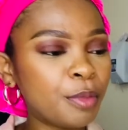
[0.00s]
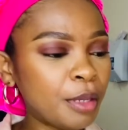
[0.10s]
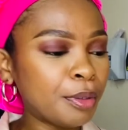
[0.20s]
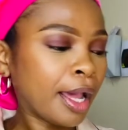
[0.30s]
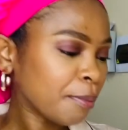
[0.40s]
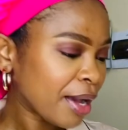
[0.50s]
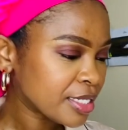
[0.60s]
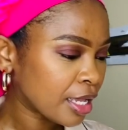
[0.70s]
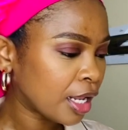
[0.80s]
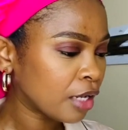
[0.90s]
people like
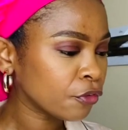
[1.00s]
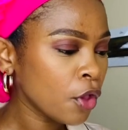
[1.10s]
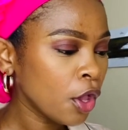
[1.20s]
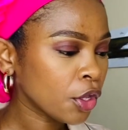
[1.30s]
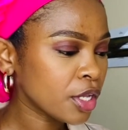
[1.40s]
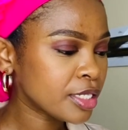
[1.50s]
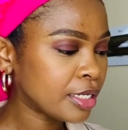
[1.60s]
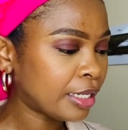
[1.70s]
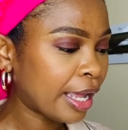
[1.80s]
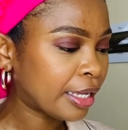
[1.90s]
myself because
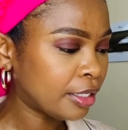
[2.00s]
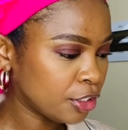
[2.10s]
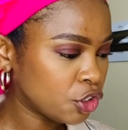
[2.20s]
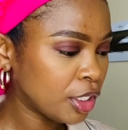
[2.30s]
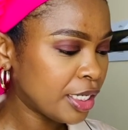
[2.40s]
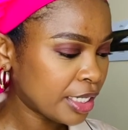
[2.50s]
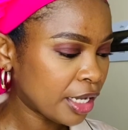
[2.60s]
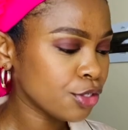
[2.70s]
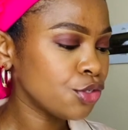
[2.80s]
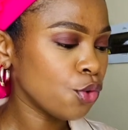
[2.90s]
it like literally
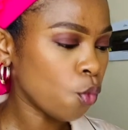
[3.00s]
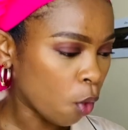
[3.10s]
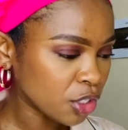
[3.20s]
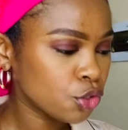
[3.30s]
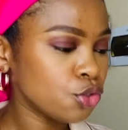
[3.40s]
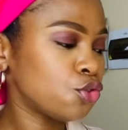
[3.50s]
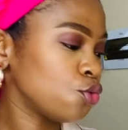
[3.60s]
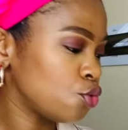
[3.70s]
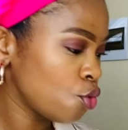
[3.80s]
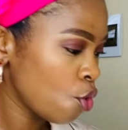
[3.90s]
tells you what to do